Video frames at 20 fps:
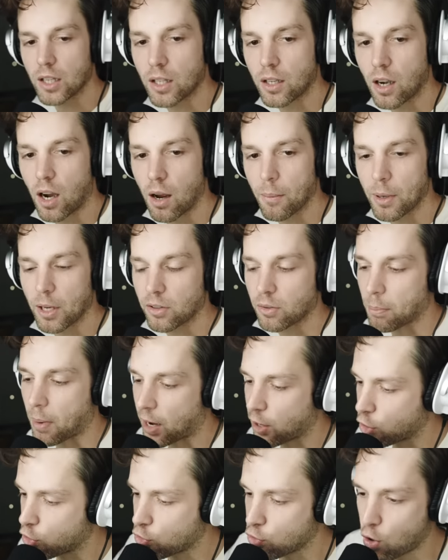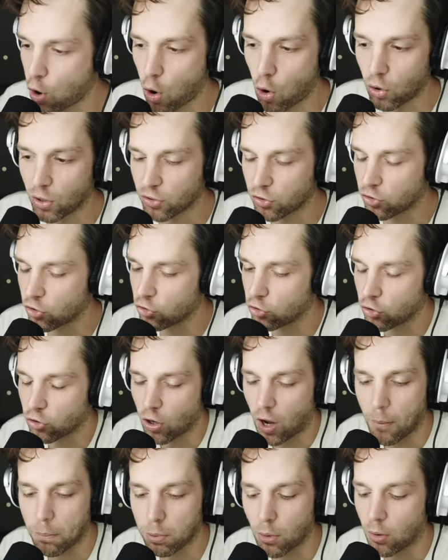the comments. My new goal is to just
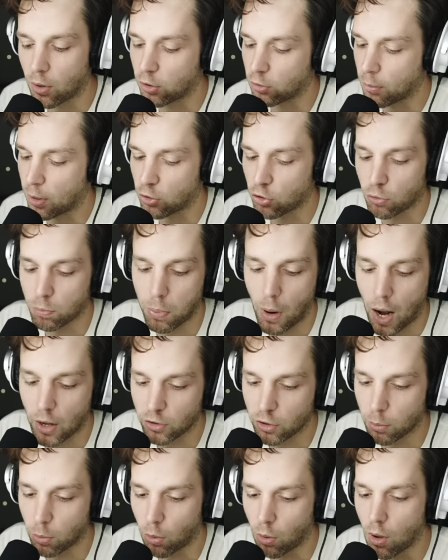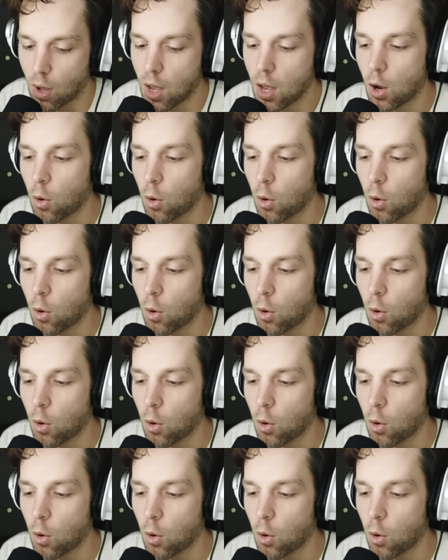upload as much as possible